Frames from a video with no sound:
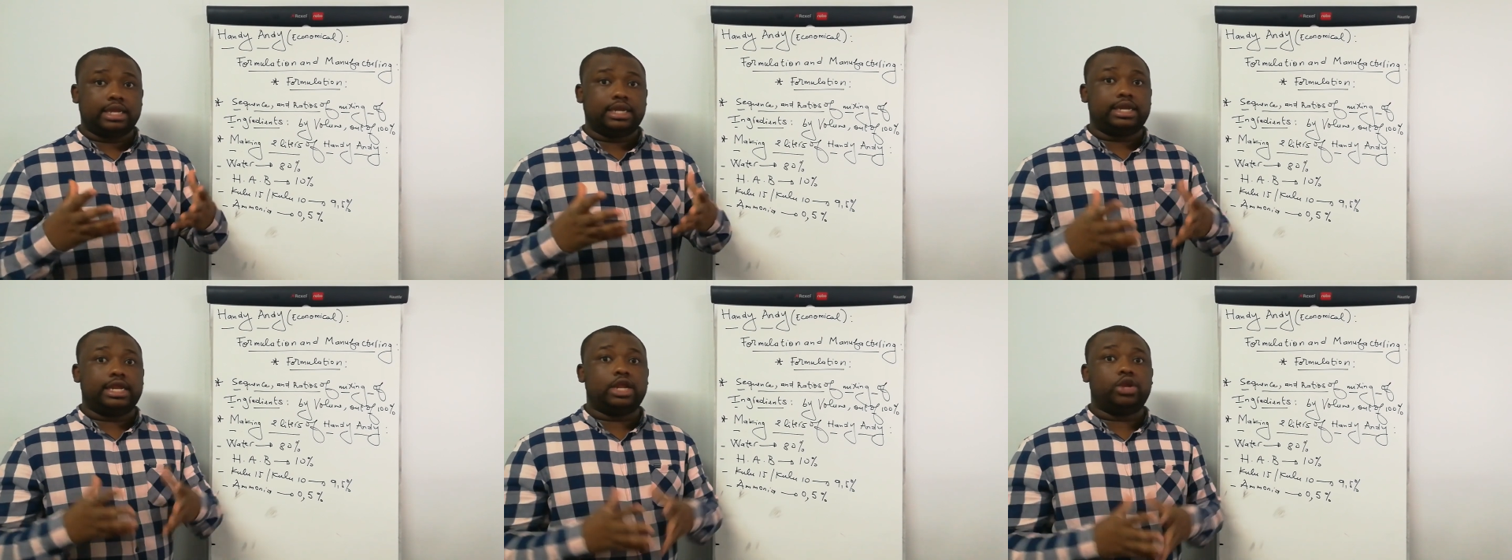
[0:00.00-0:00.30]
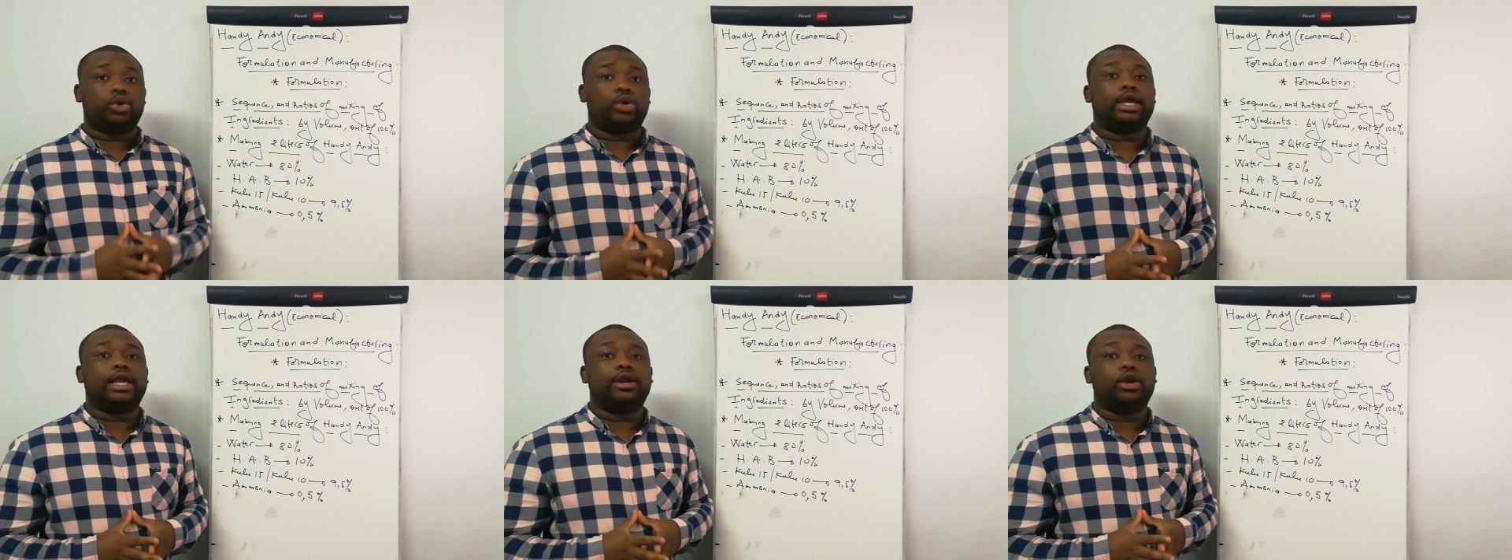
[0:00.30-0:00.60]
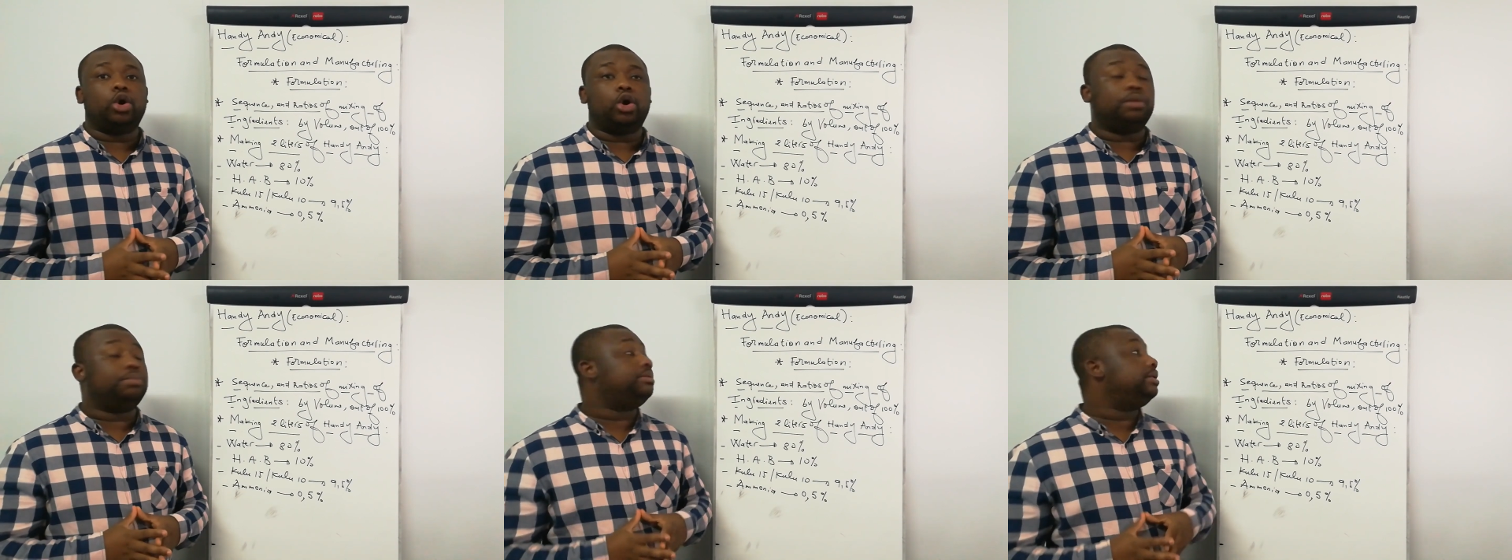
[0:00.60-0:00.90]
Then you
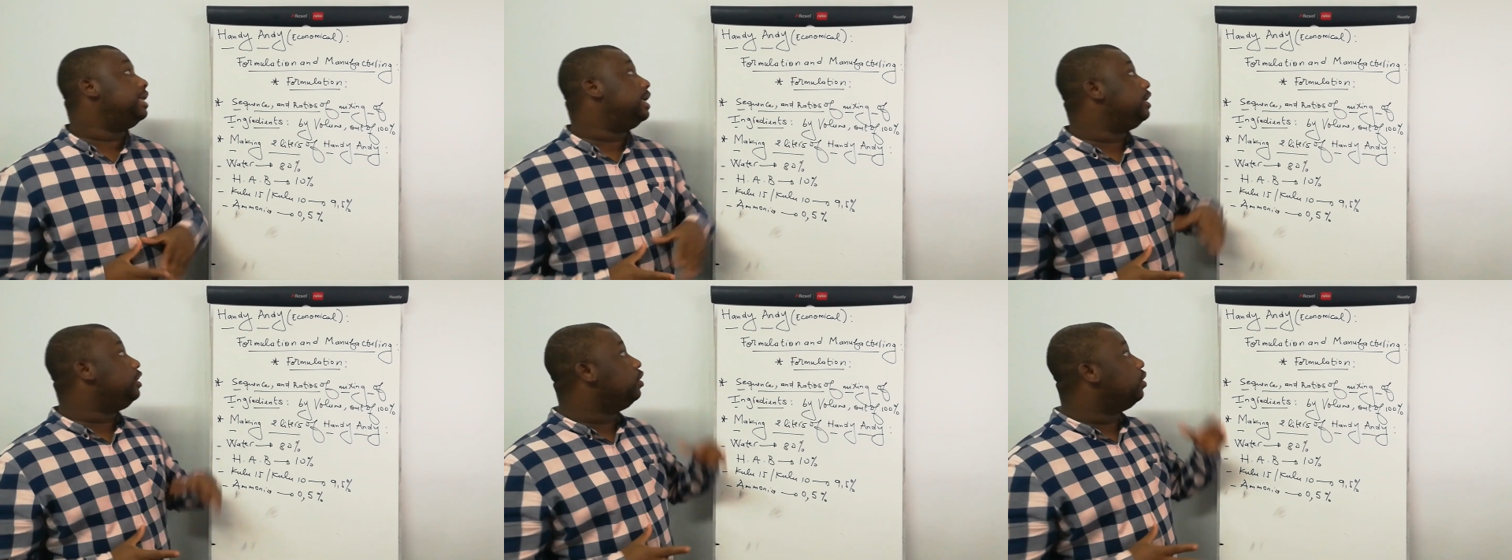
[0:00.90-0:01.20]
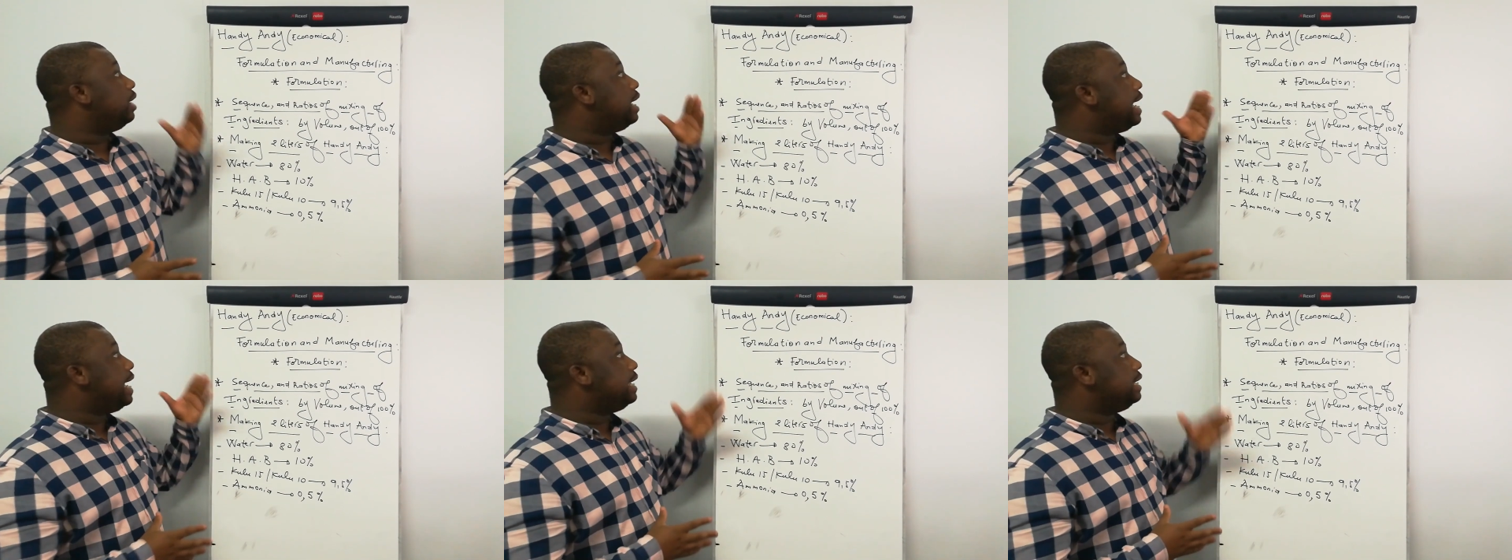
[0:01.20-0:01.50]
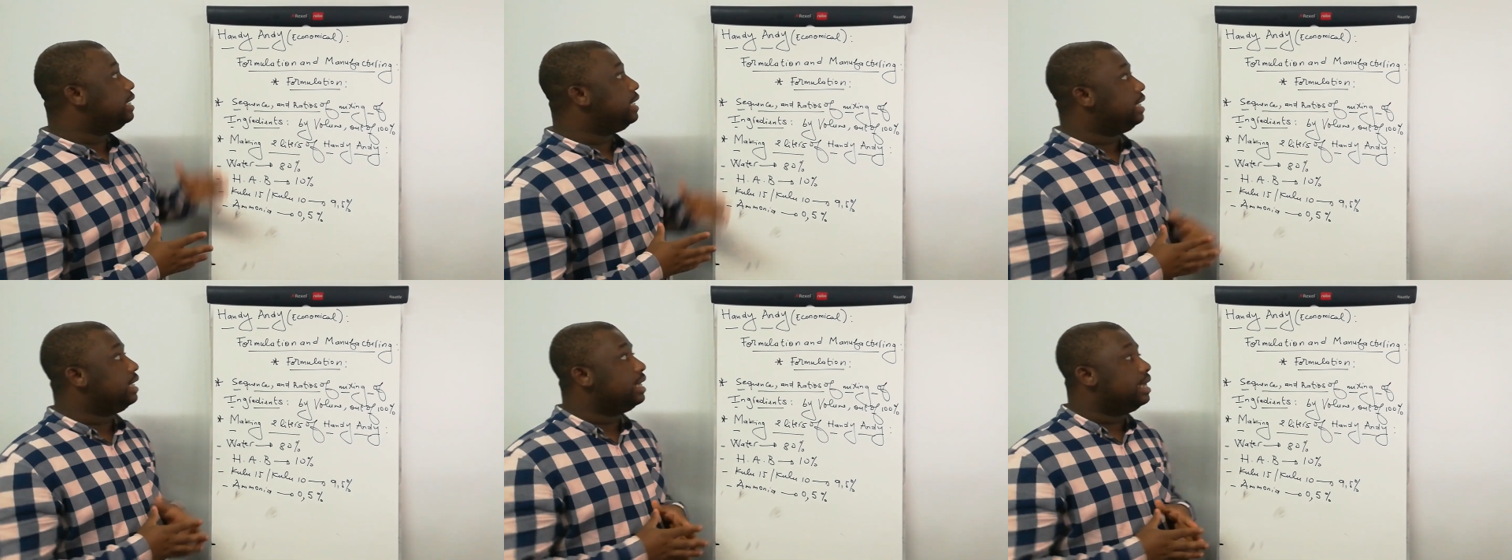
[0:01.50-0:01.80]
can obtain your
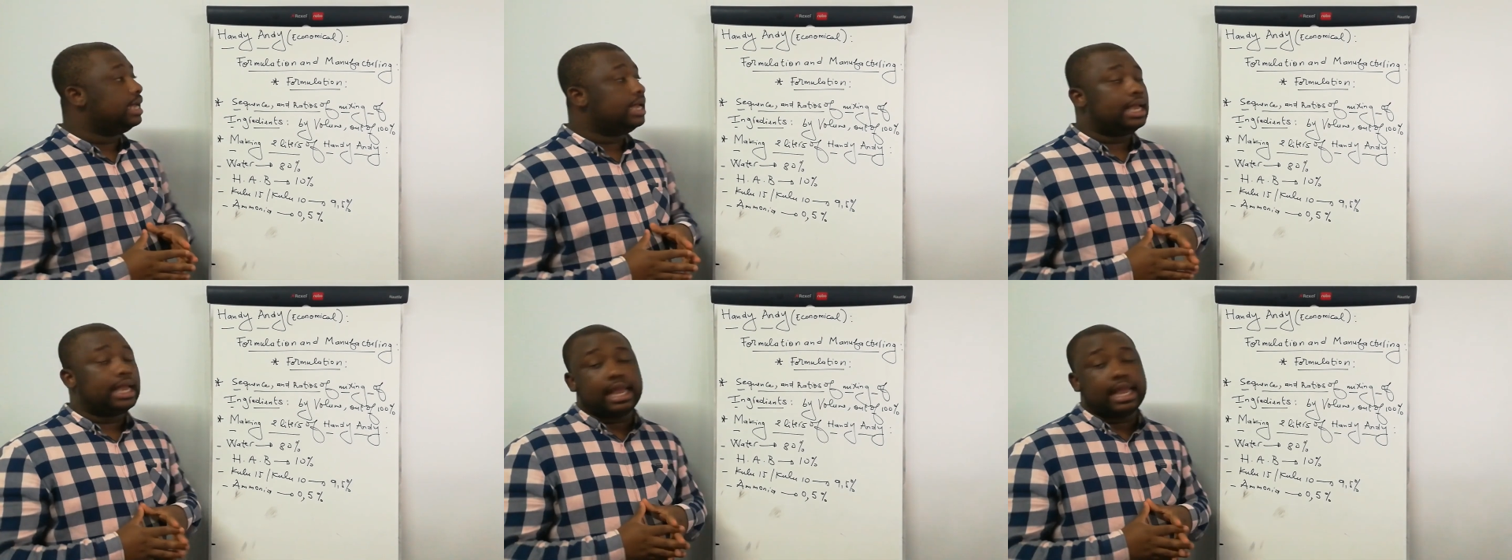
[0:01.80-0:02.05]
Handy